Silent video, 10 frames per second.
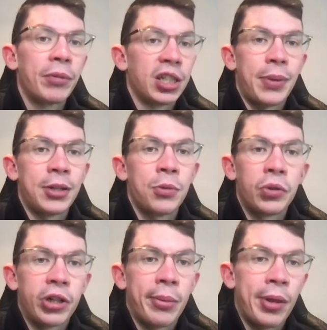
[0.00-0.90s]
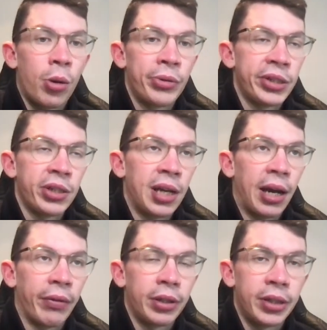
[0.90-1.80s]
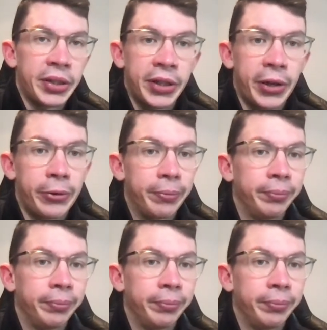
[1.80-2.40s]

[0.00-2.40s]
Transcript: Spends more time in the opposition half than he does his own.